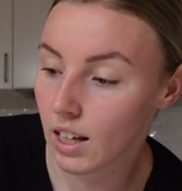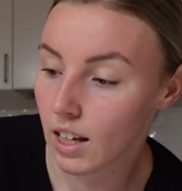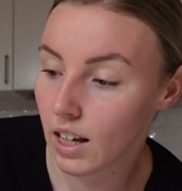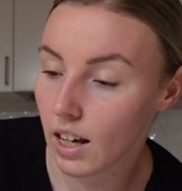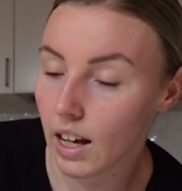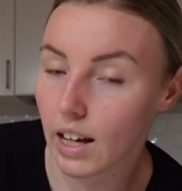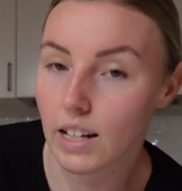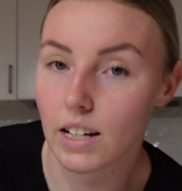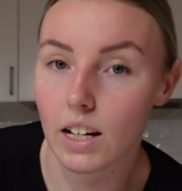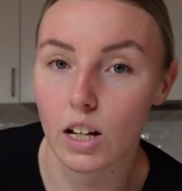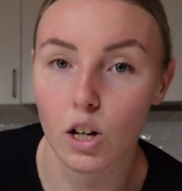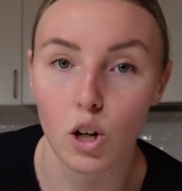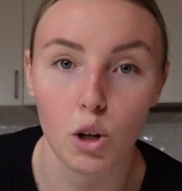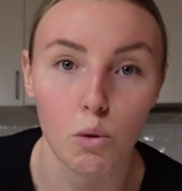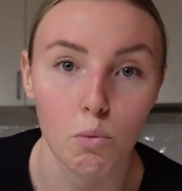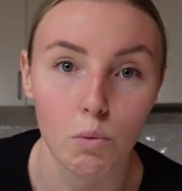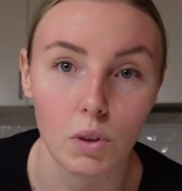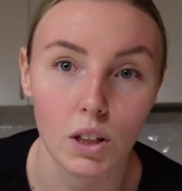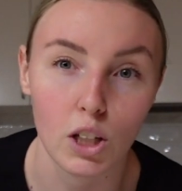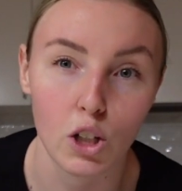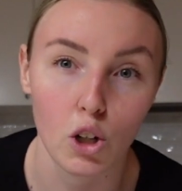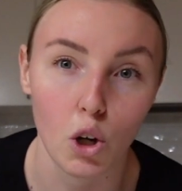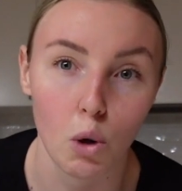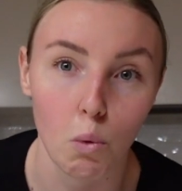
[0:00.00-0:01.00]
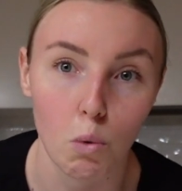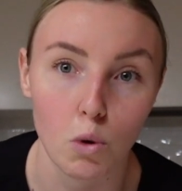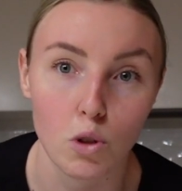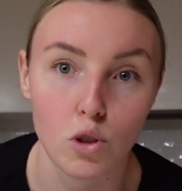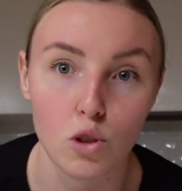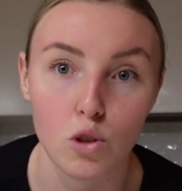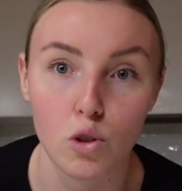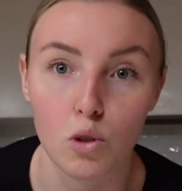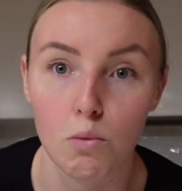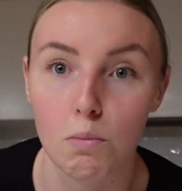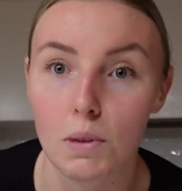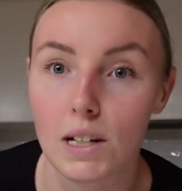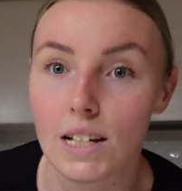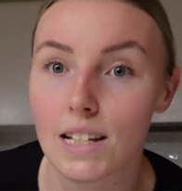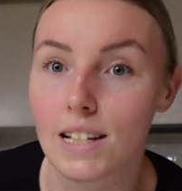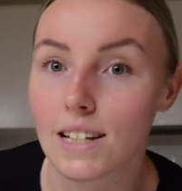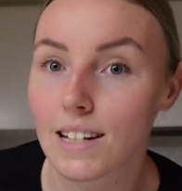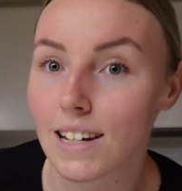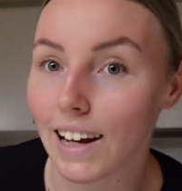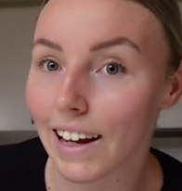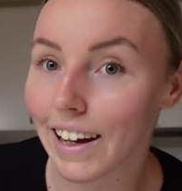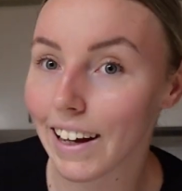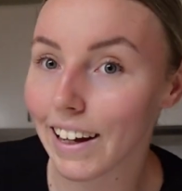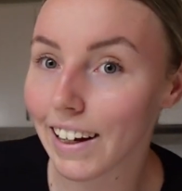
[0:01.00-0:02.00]
And I don't really know what to do, because
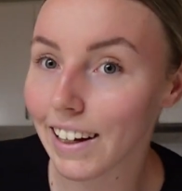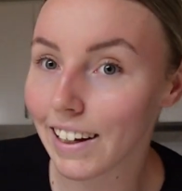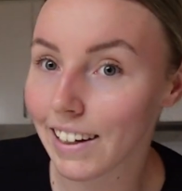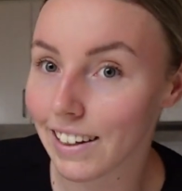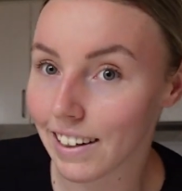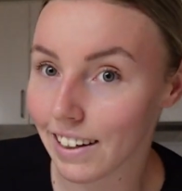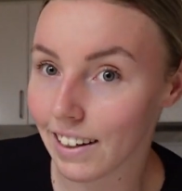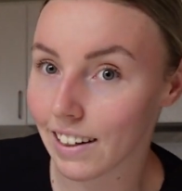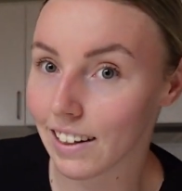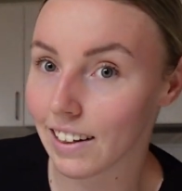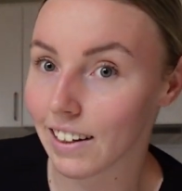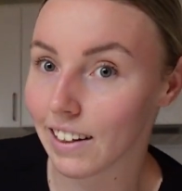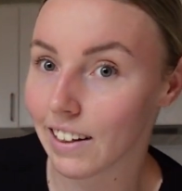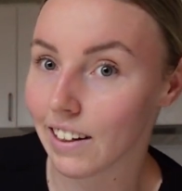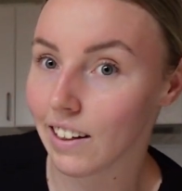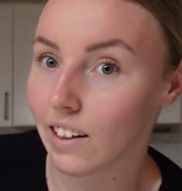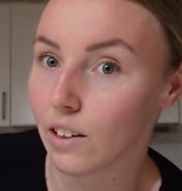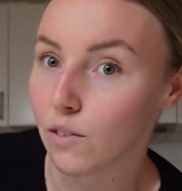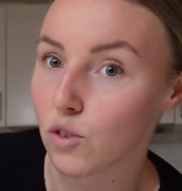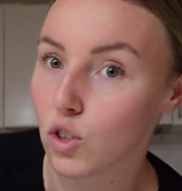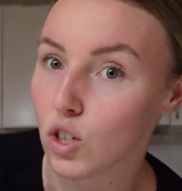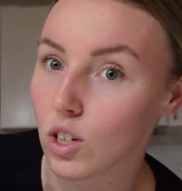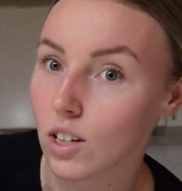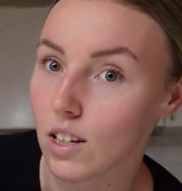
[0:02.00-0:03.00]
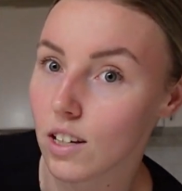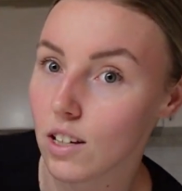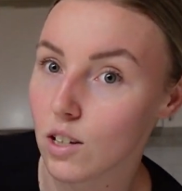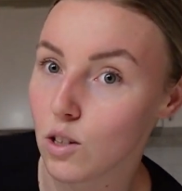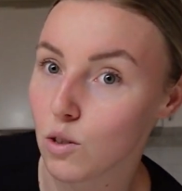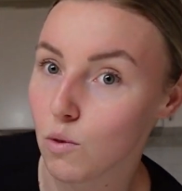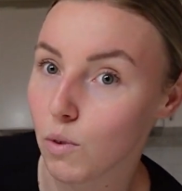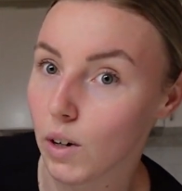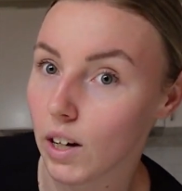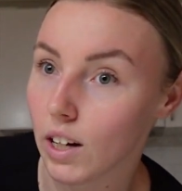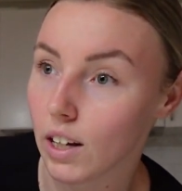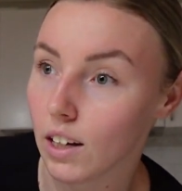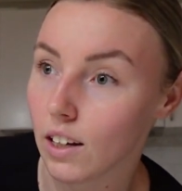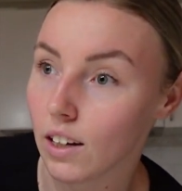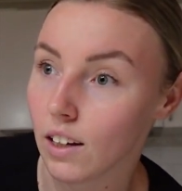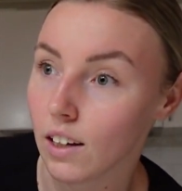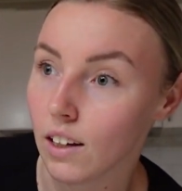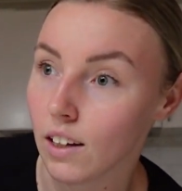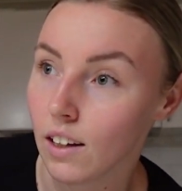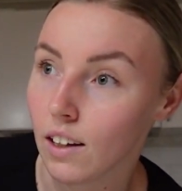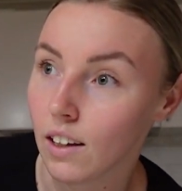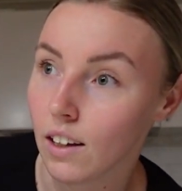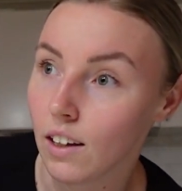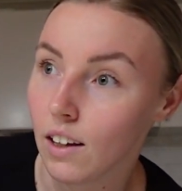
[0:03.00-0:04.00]
technically if she is ready,
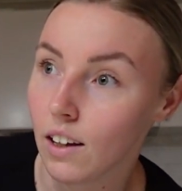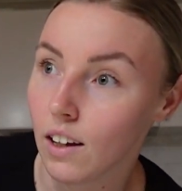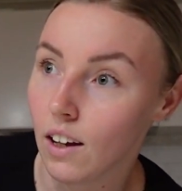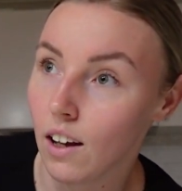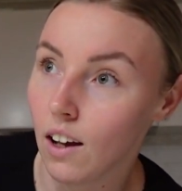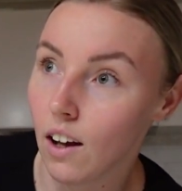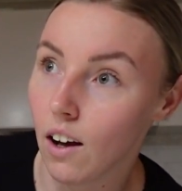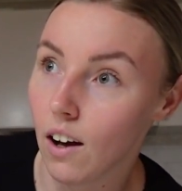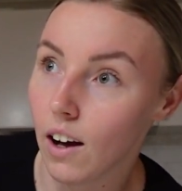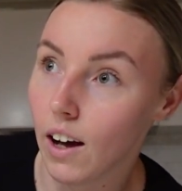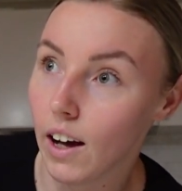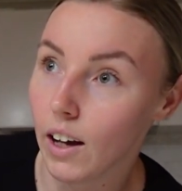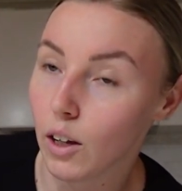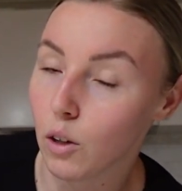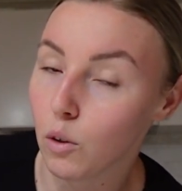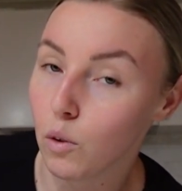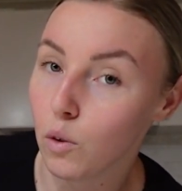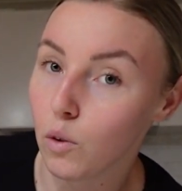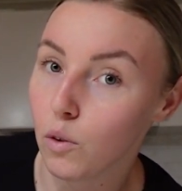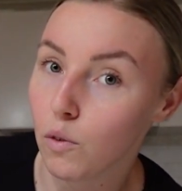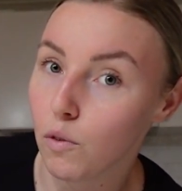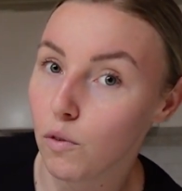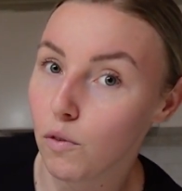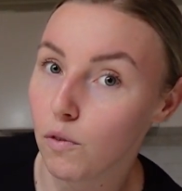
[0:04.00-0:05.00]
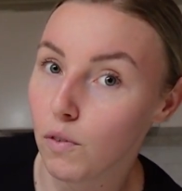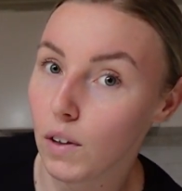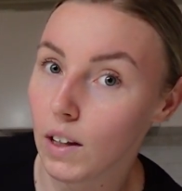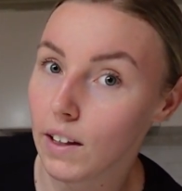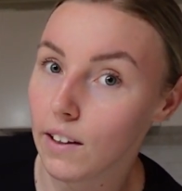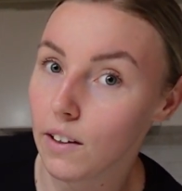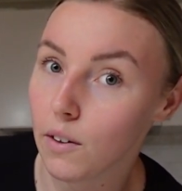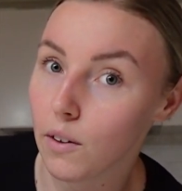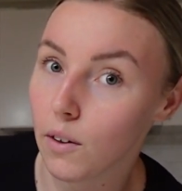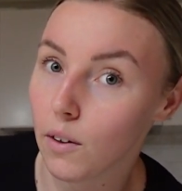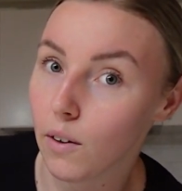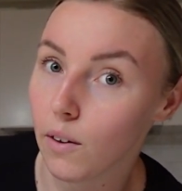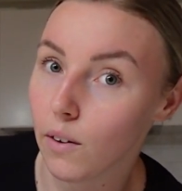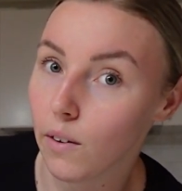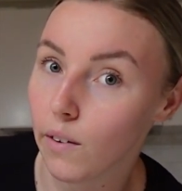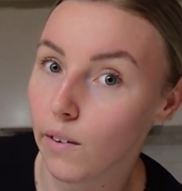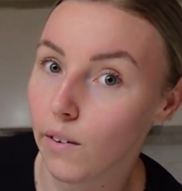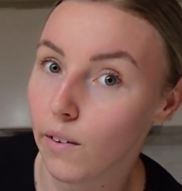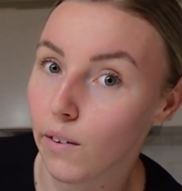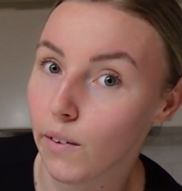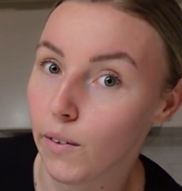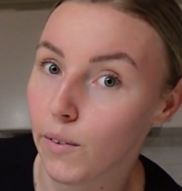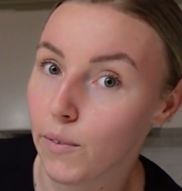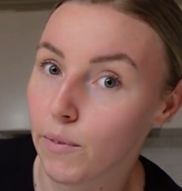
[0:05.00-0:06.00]
I could feed
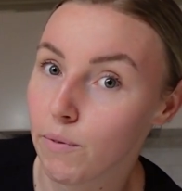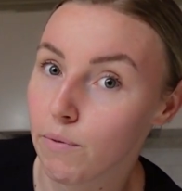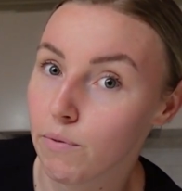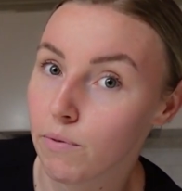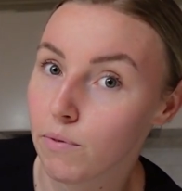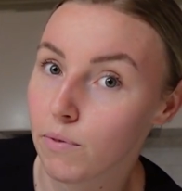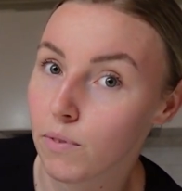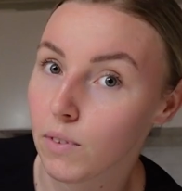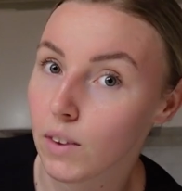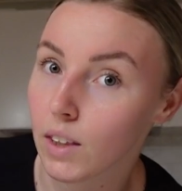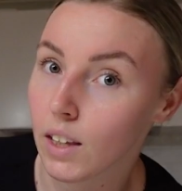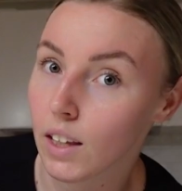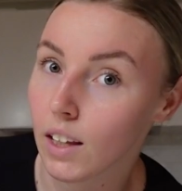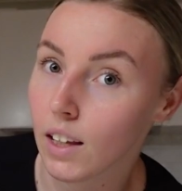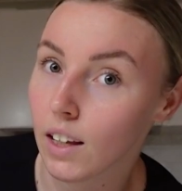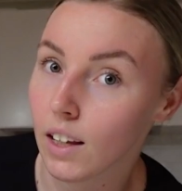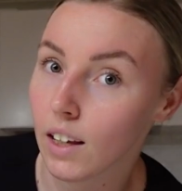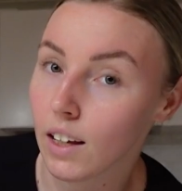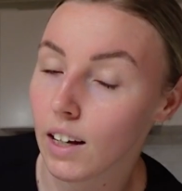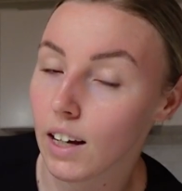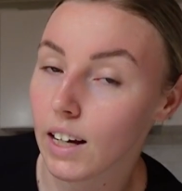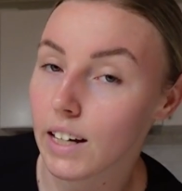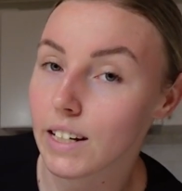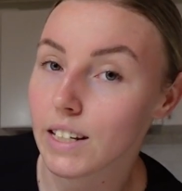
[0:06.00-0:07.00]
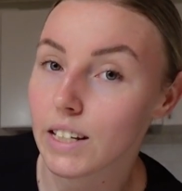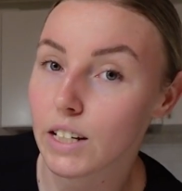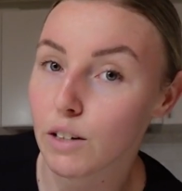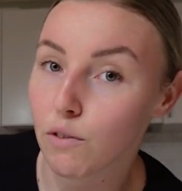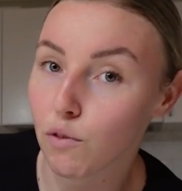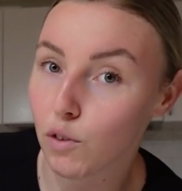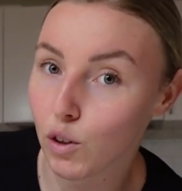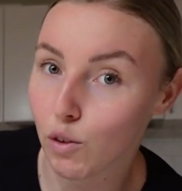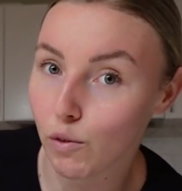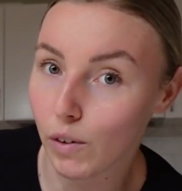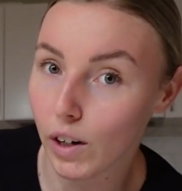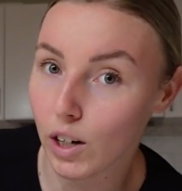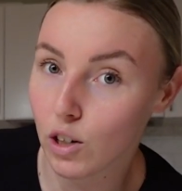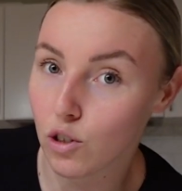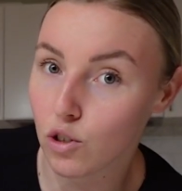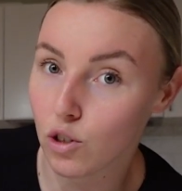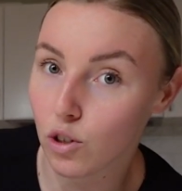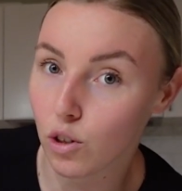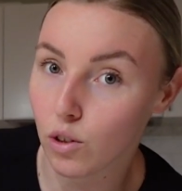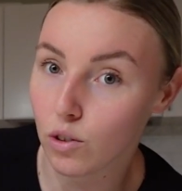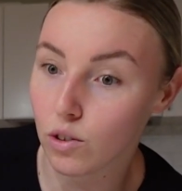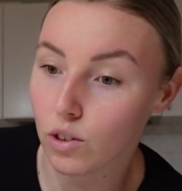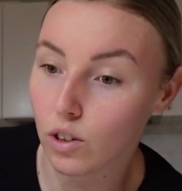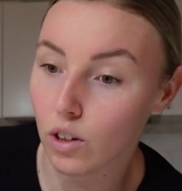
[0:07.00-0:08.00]
her a different
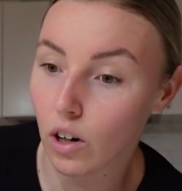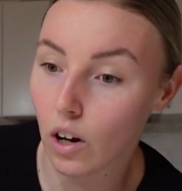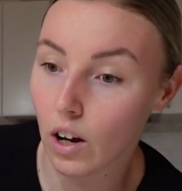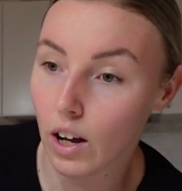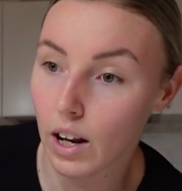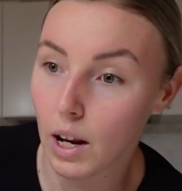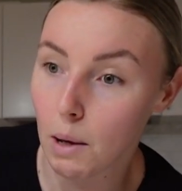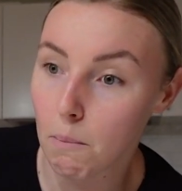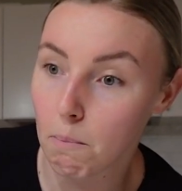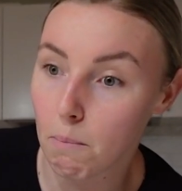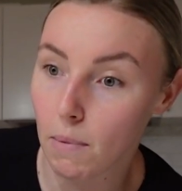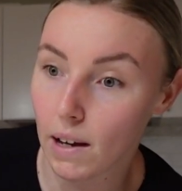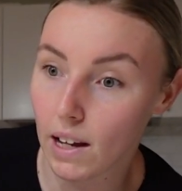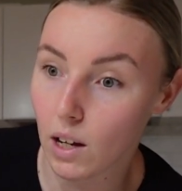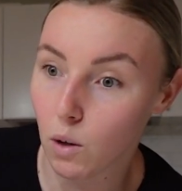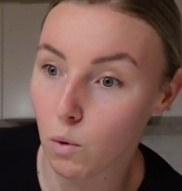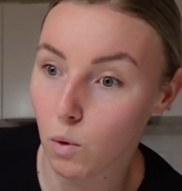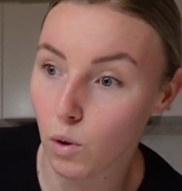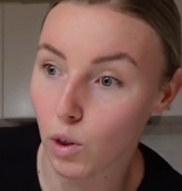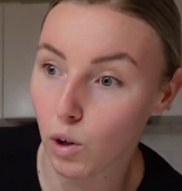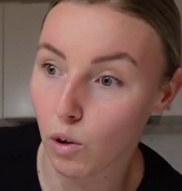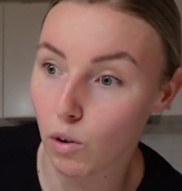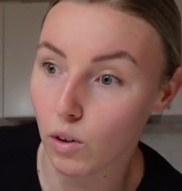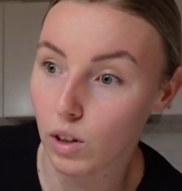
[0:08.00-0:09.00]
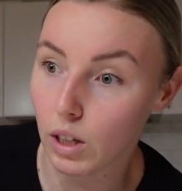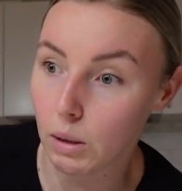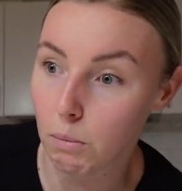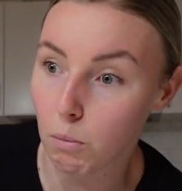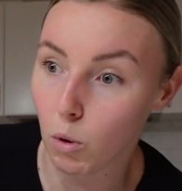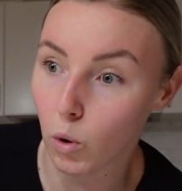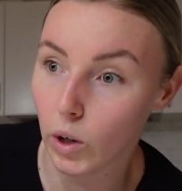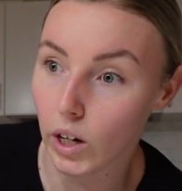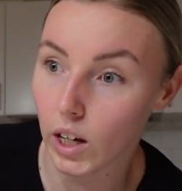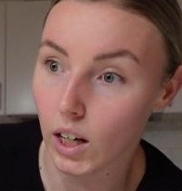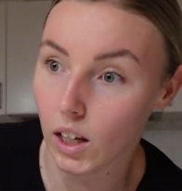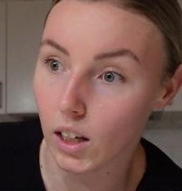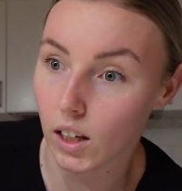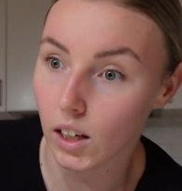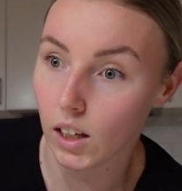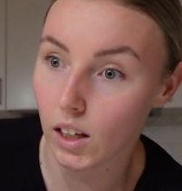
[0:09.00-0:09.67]
ratio tonight and bake with her in the morning.